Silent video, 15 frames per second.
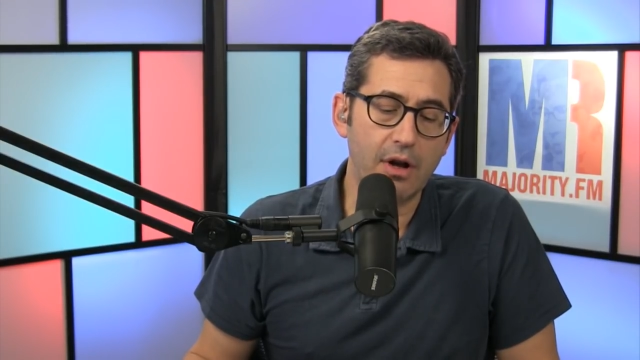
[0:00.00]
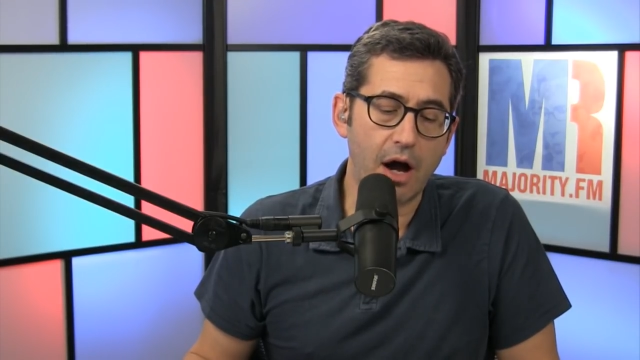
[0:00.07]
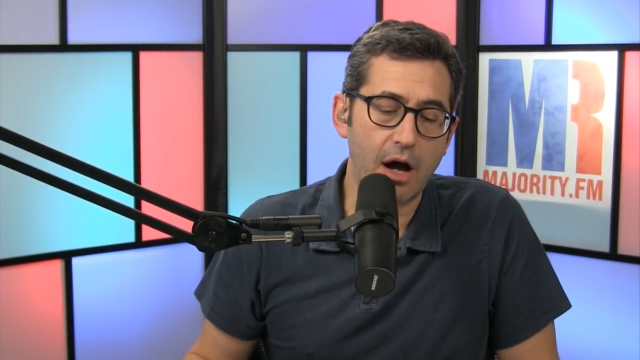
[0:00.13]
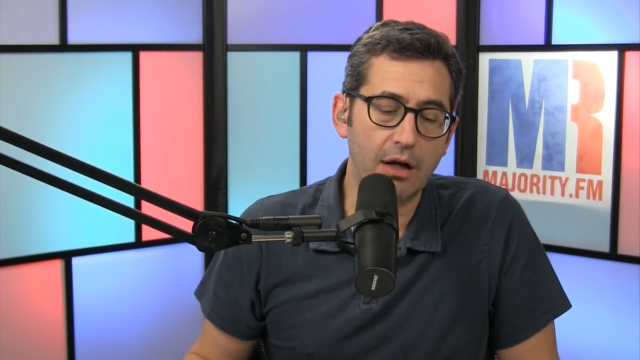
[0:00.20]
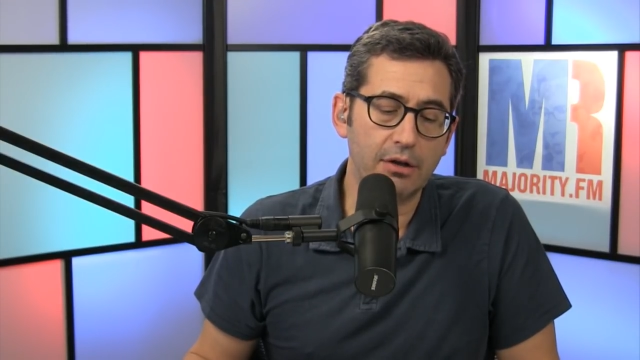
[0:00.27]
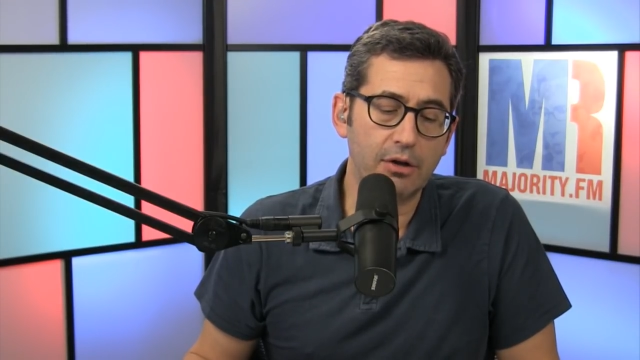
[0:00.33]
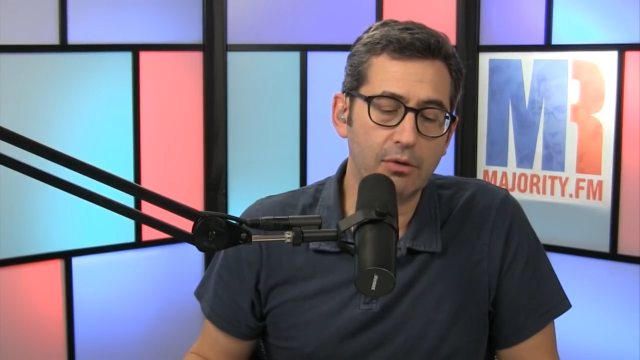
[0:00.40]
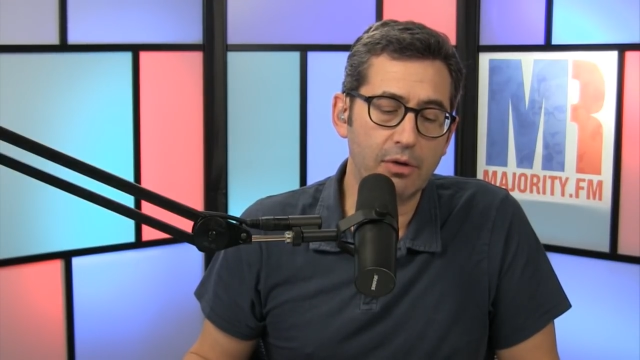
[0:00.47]

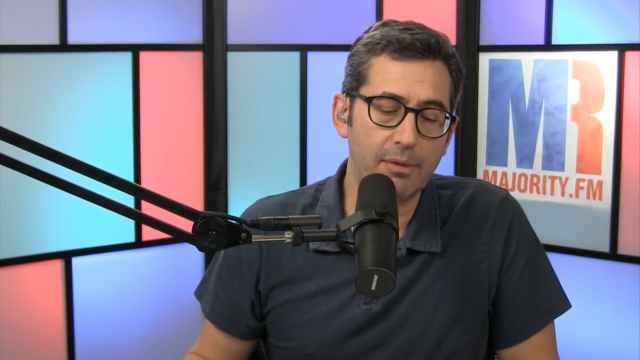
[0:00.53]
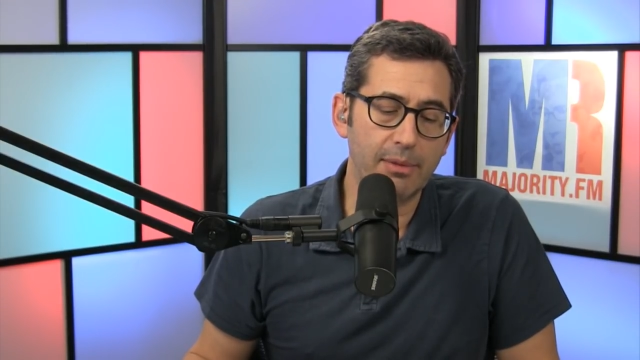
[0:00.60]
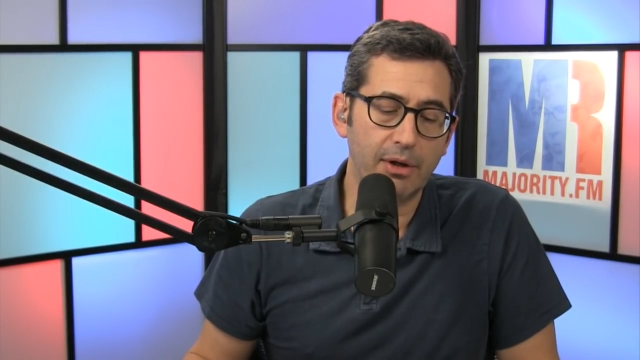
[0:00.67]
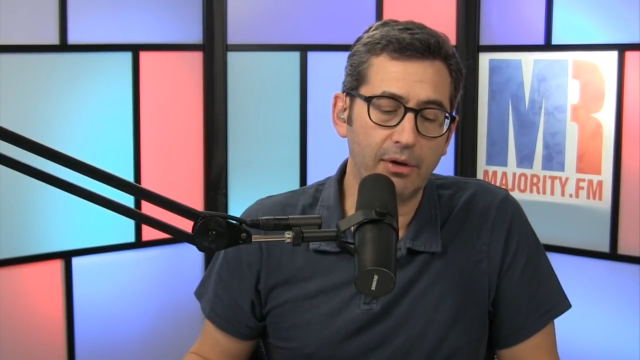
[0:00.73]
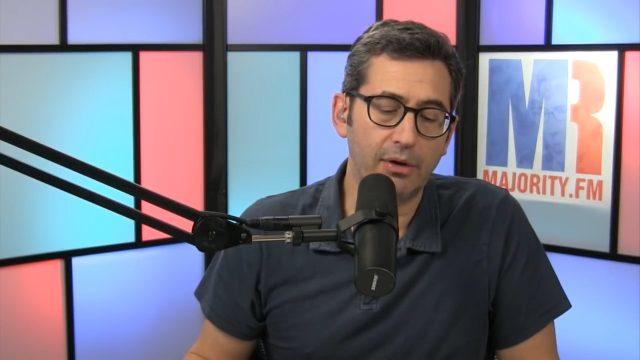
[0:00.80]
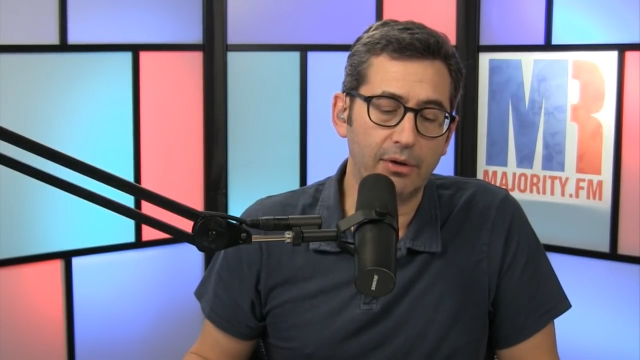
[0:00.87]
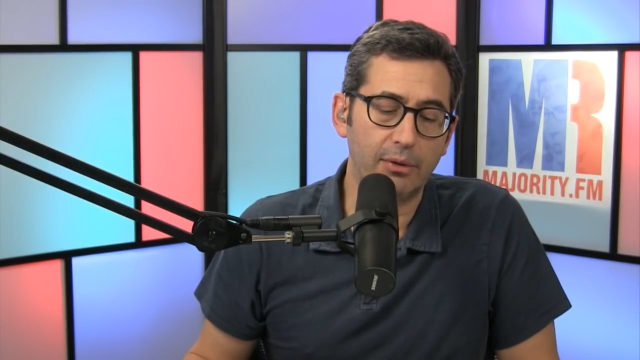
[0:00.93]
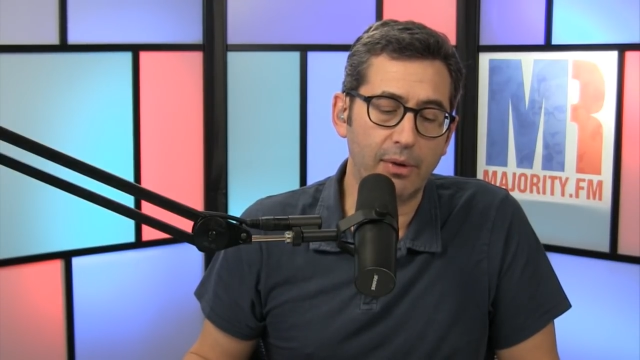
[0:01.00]

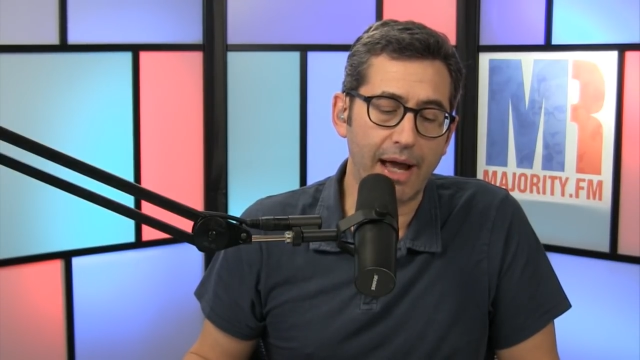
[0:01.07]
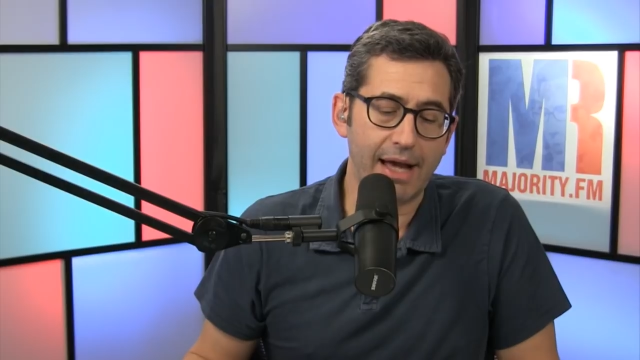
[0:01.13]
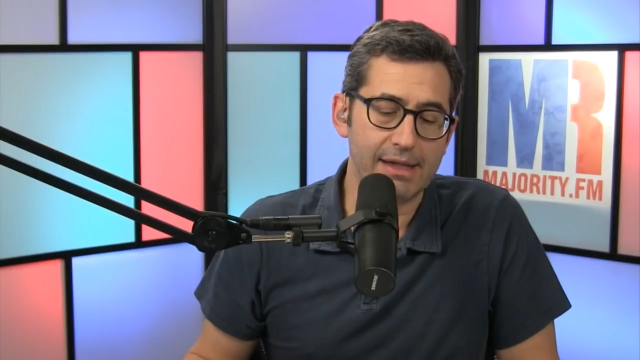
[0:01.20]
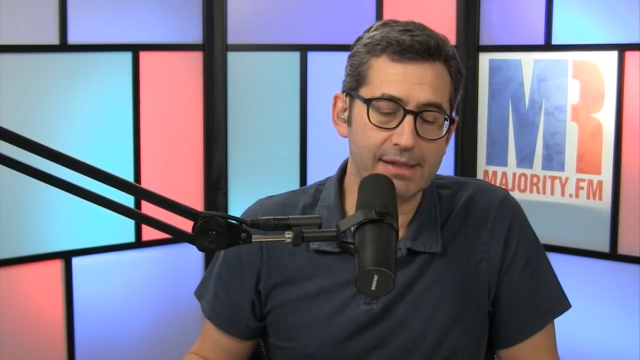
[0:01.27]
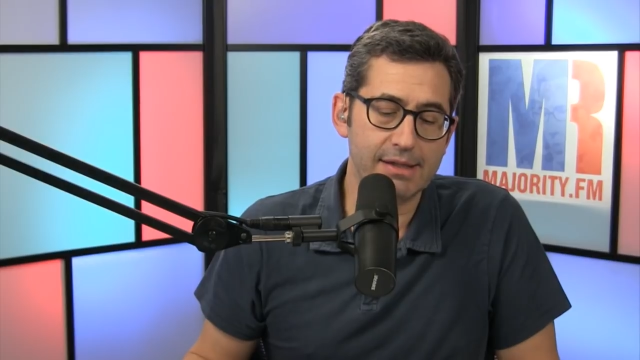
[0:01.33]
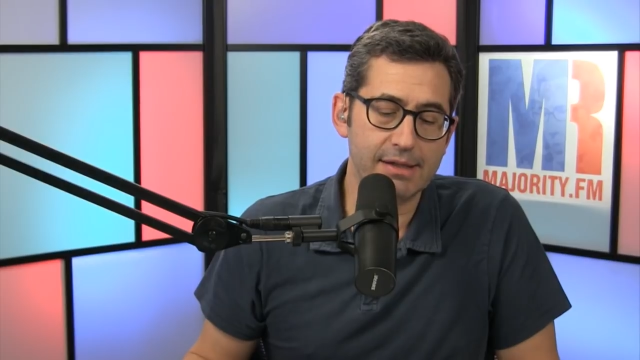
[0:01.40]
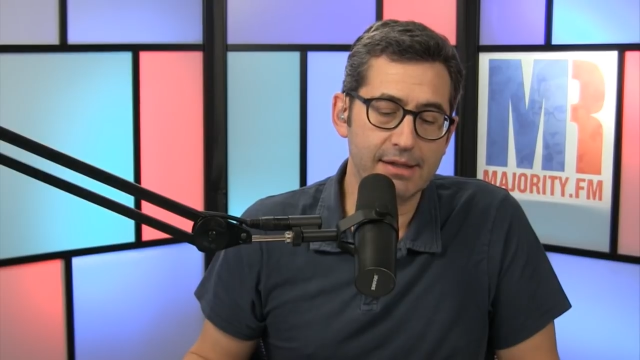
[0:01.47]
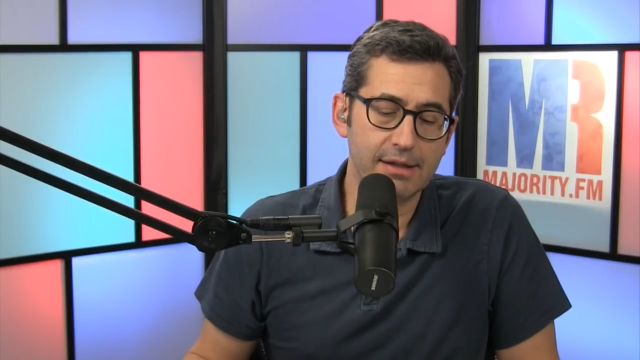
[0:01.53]
non-criminal
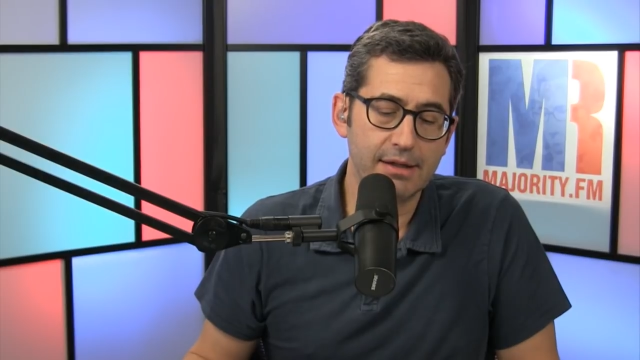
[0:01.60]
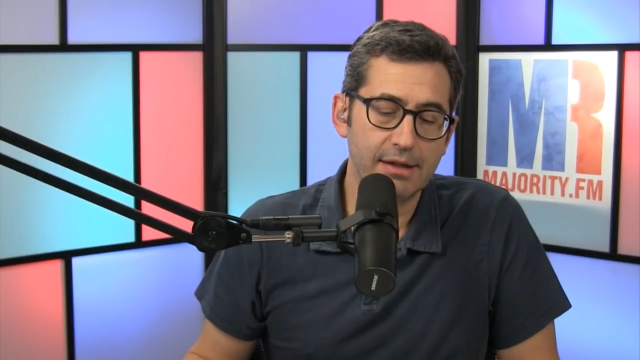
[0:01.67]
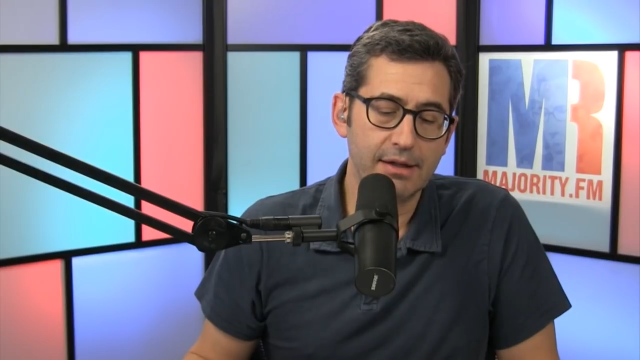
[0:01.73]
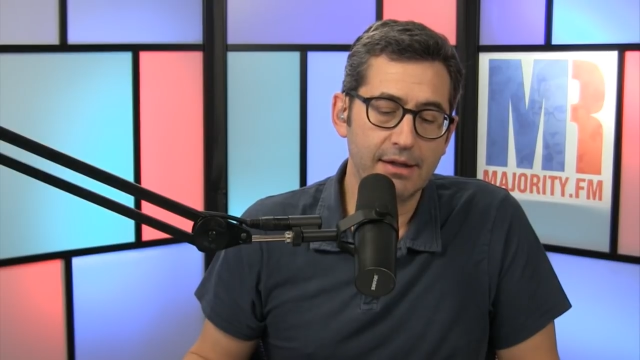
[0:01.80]
arrests